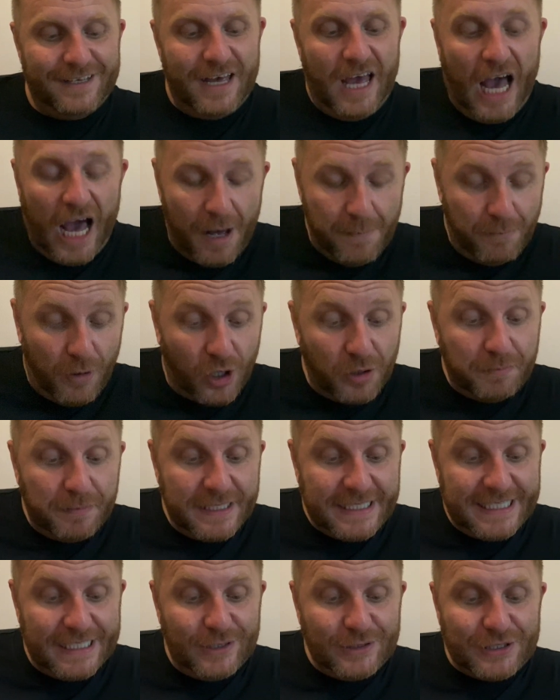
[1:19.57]
Among
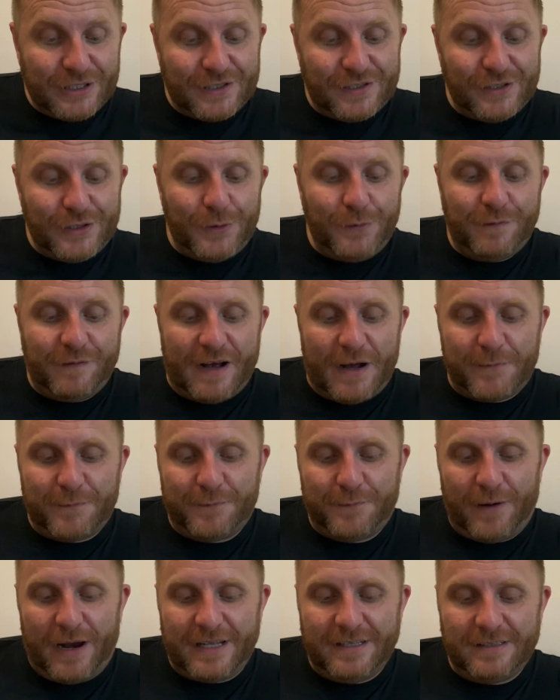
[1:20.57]
Matilda's newfound
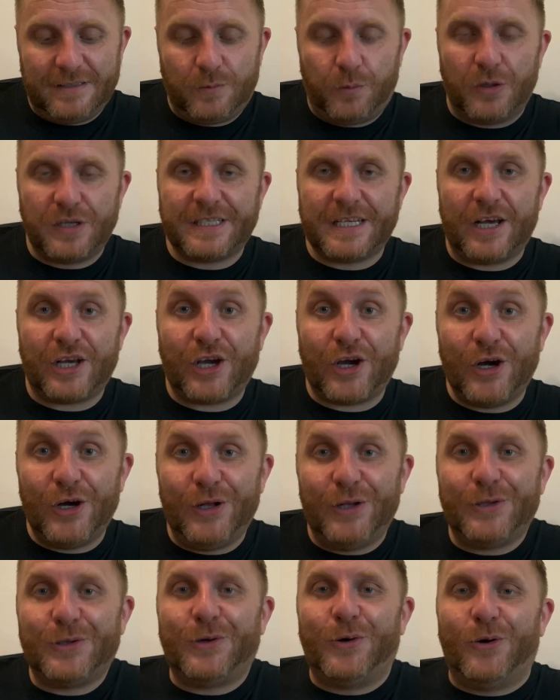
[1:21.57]
friends was a
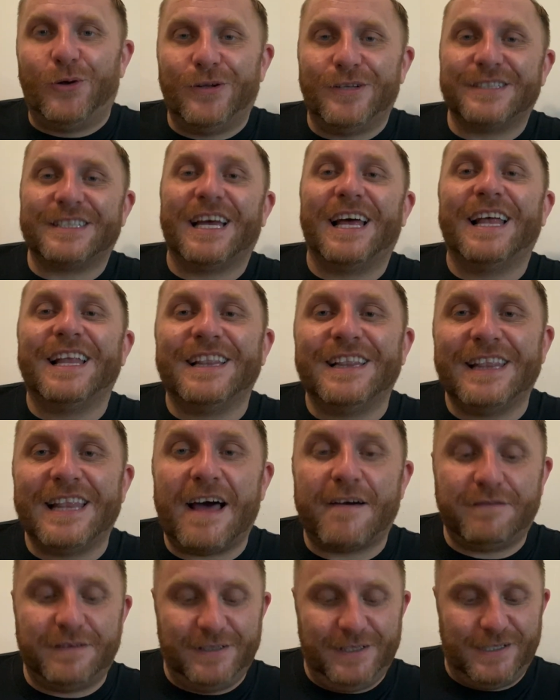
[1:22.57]
girl called
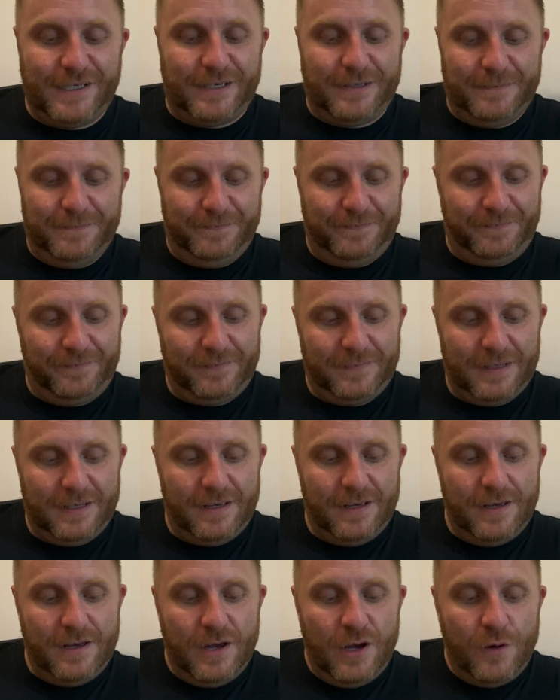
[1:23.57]
Lavender.
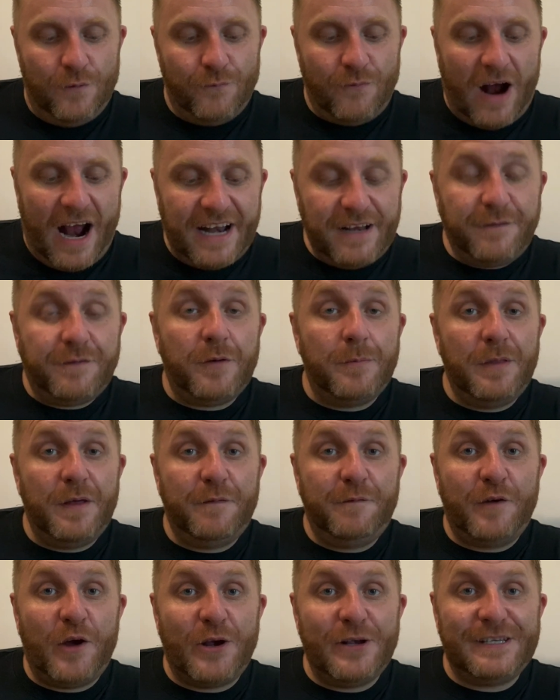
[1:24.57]
Right from the
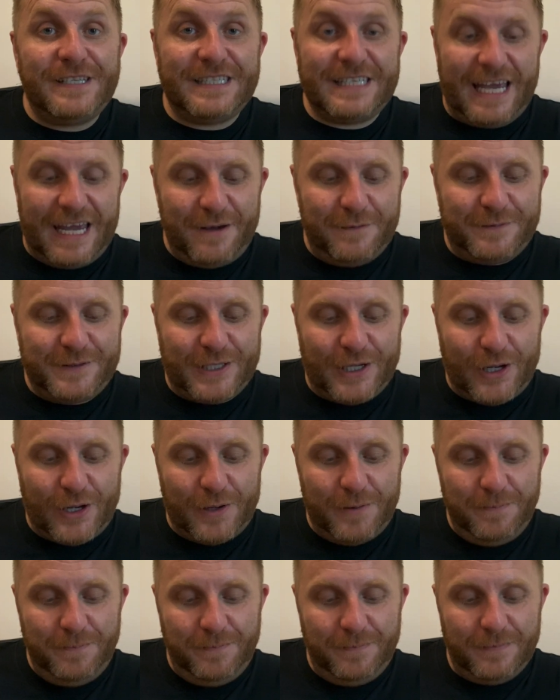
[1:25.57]
first day of
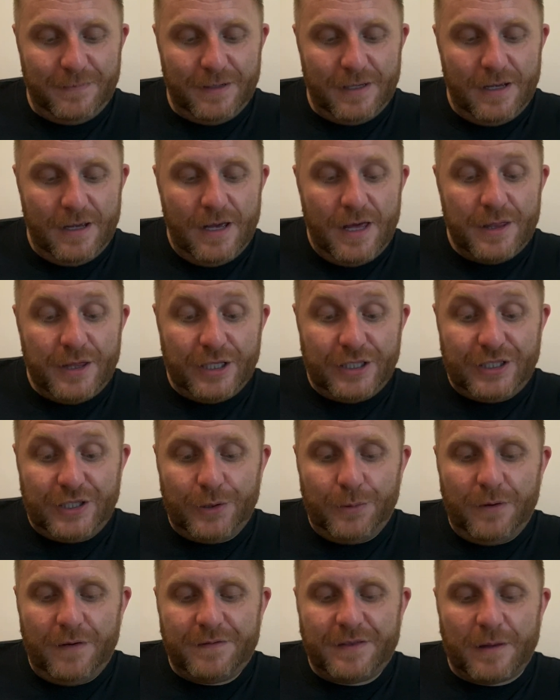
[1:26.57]
term, the
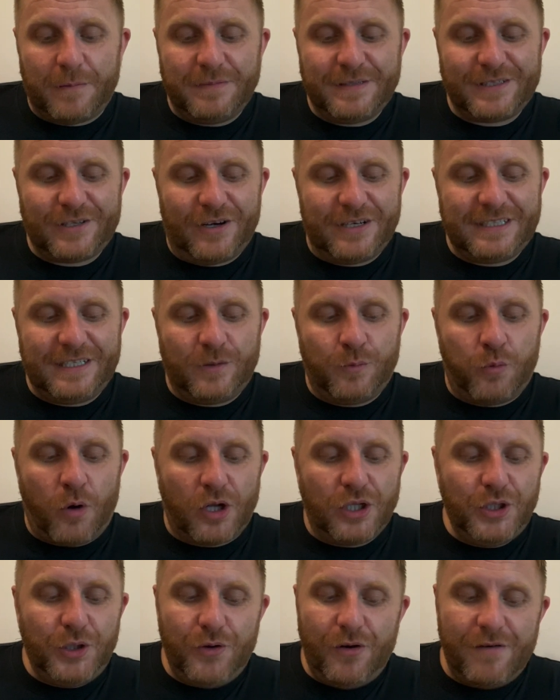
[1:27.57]
two of them started
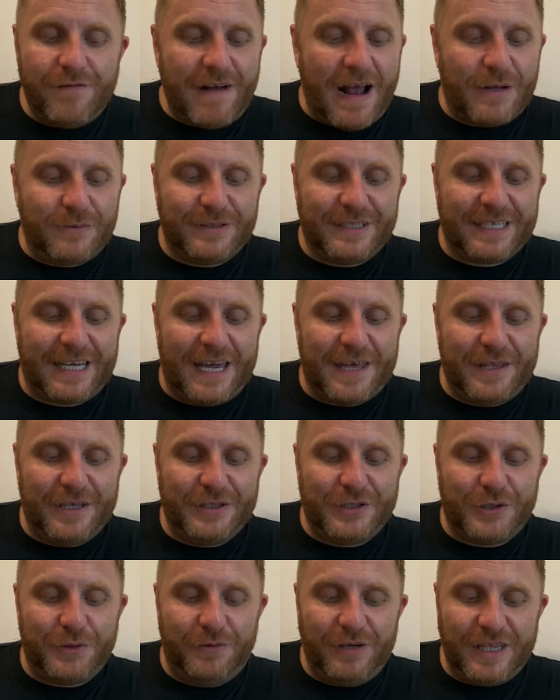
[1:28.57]
wandering around together
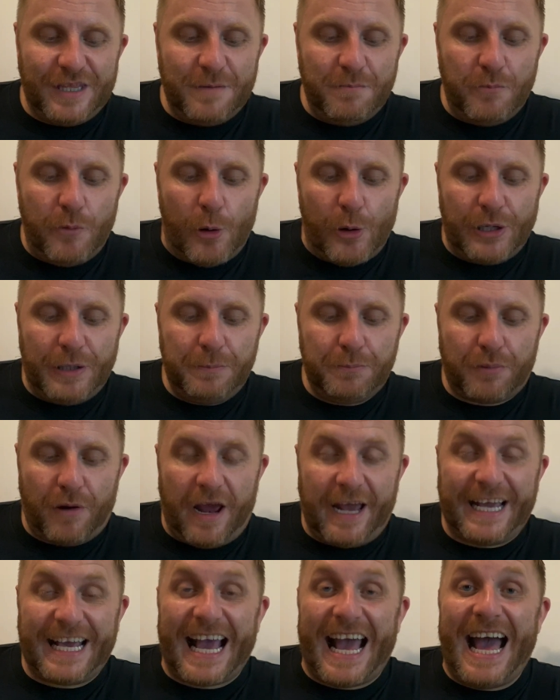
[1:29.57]
during the morning
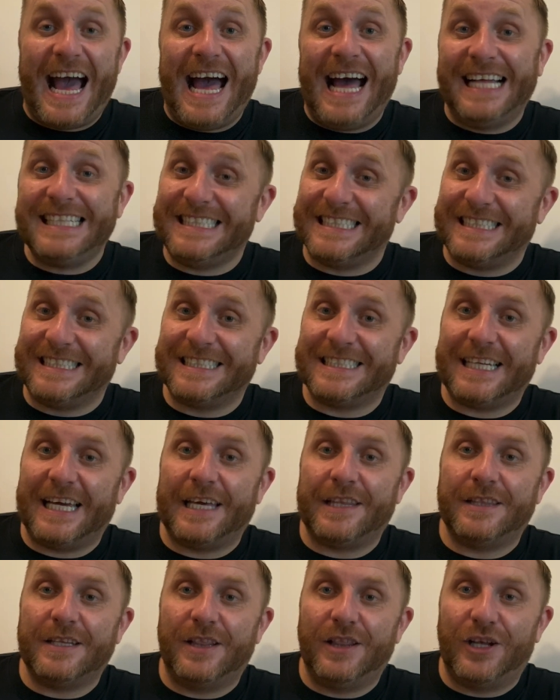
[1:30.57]
break and
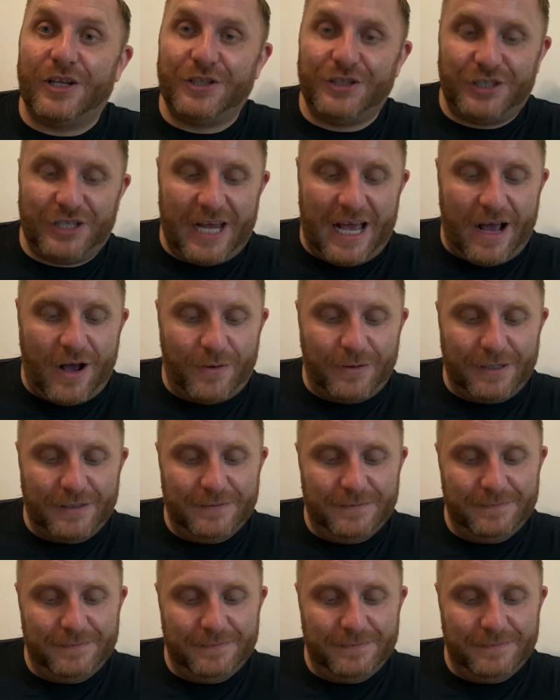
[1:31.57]
in the lunch hour.